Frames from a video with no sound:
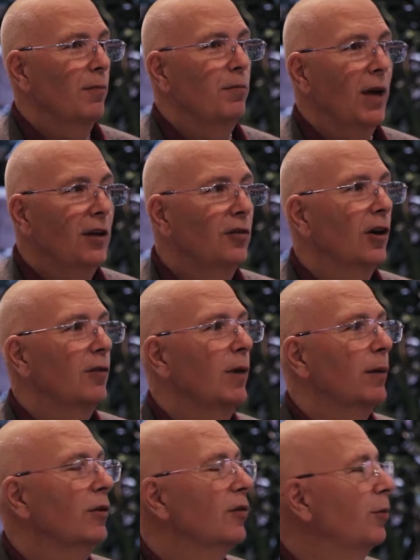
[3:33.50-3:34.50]
based on
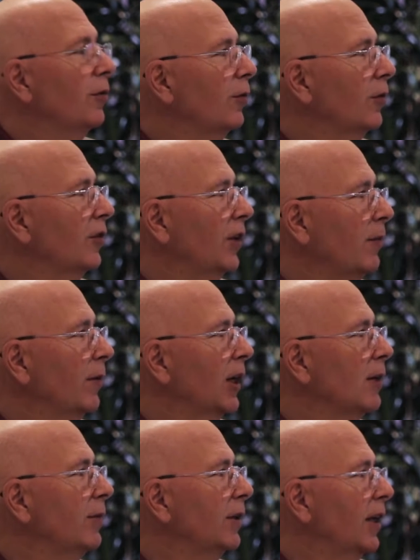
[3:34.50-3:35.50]
members stepping
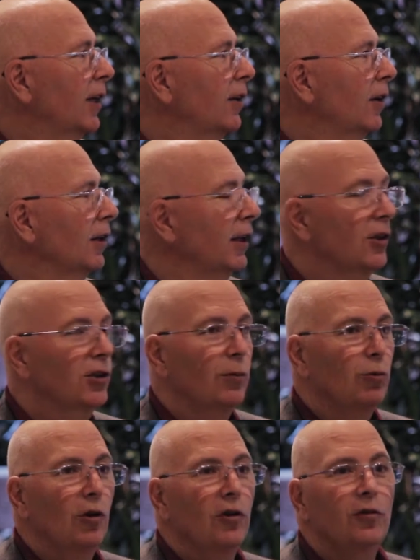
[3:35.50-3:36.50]
up and taking on leadership
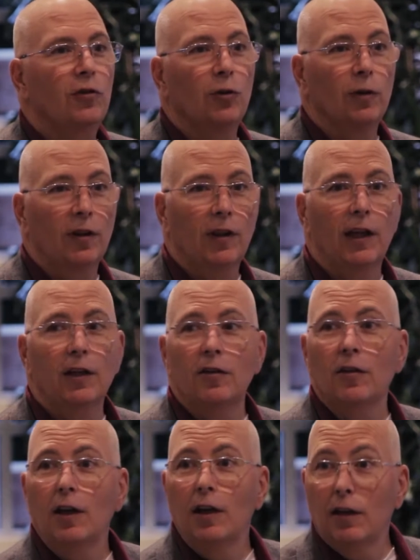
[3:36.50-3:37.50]
roles, doing things
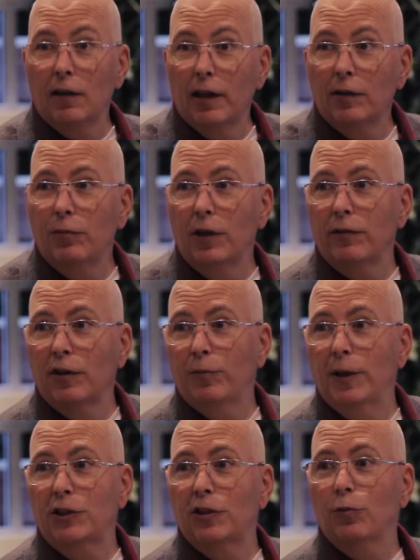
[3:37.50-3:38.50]
like giving
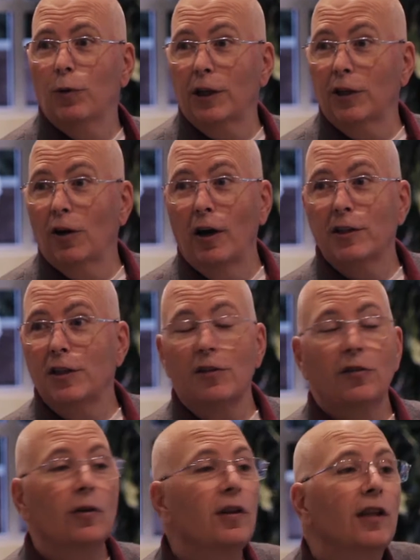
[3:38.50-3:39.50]
speeches, winning contests,
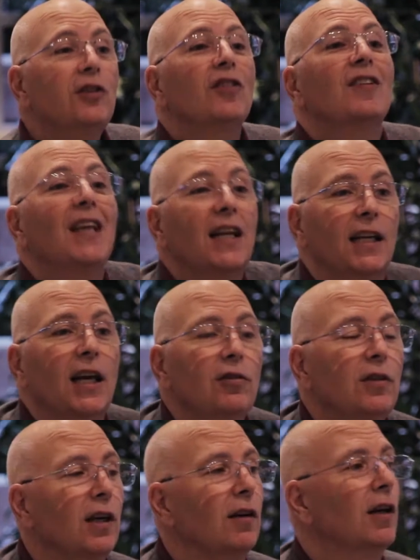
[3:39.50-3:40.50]
doing things, just getting out
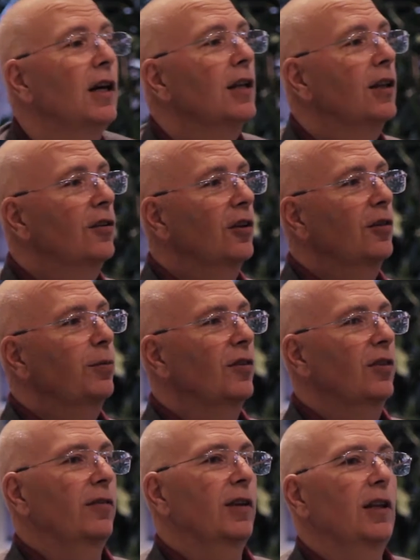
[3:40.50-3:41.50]
there. This is
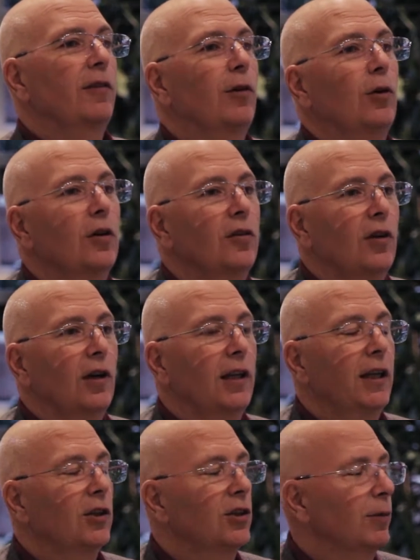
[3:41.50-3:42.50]
specifically focused on
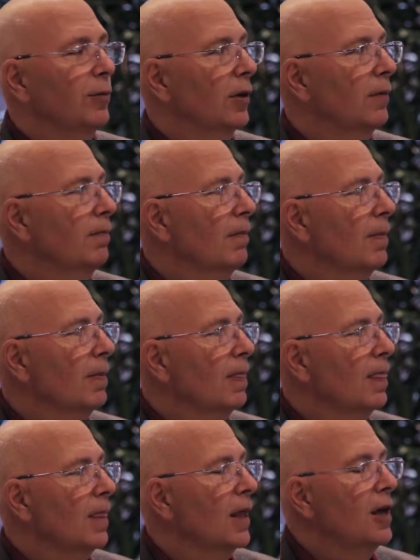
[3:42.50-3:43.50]
leadership, though.
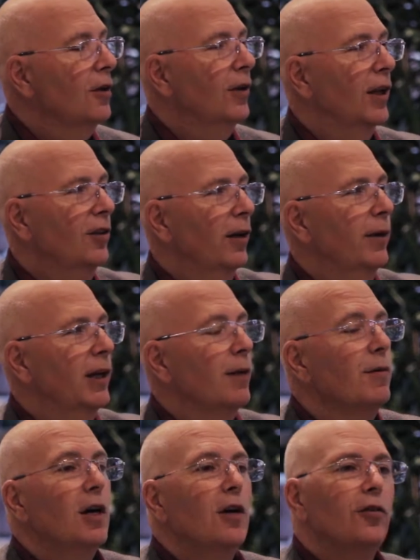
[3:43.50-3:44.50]
So that's coming up.
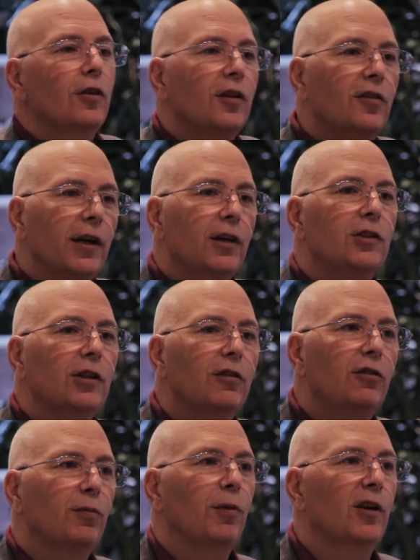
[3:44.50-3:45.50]
So the secretary is
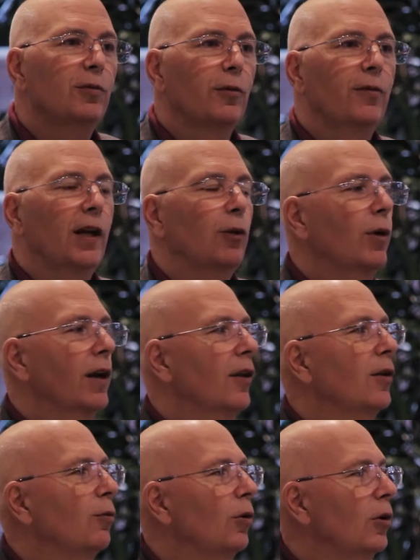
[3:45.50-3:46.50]
responsible for that. What
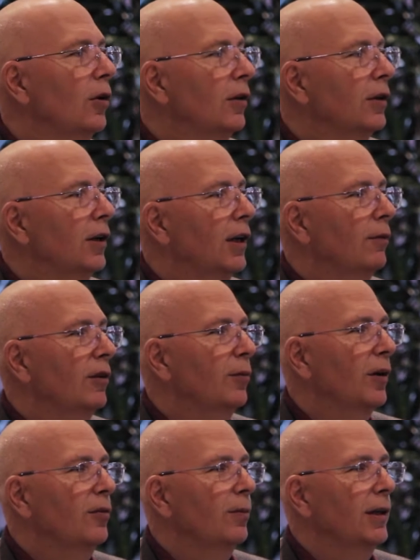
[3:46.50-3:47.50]
other role and
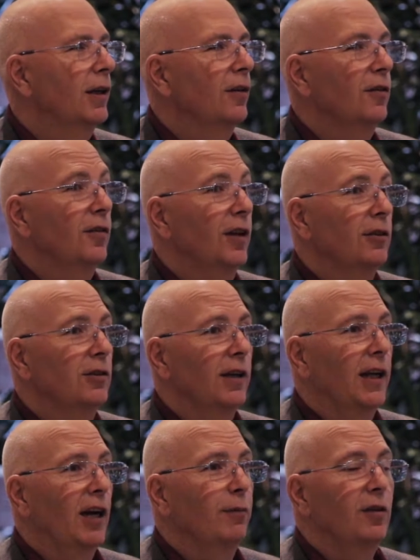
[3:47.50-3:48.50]
responsibility does the secretary
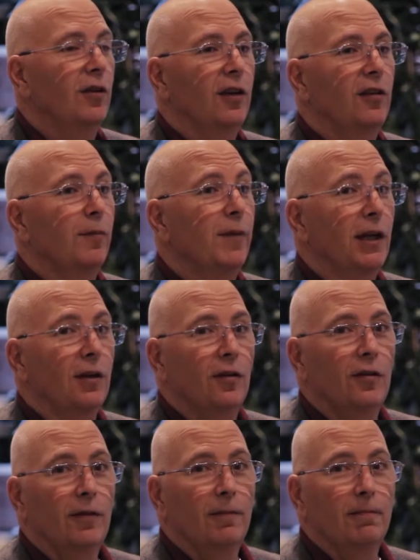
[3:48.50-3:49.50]
have besides the minutes?